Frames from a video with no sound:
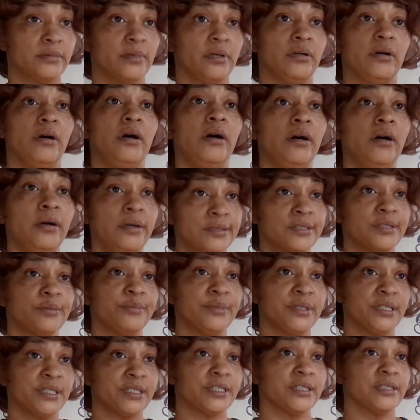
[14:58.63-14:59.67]
on all
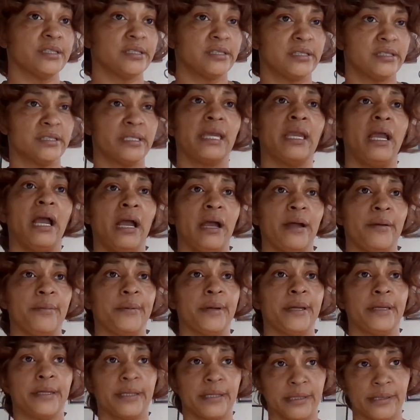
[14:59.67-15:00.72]
dimensions. They high
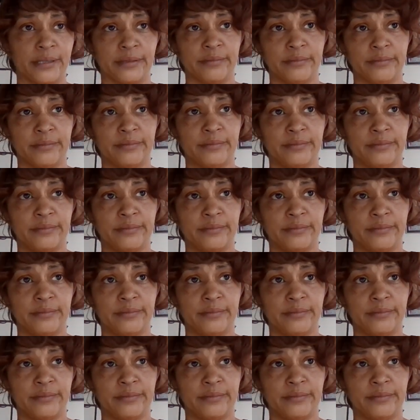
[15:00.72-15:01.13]
ranking.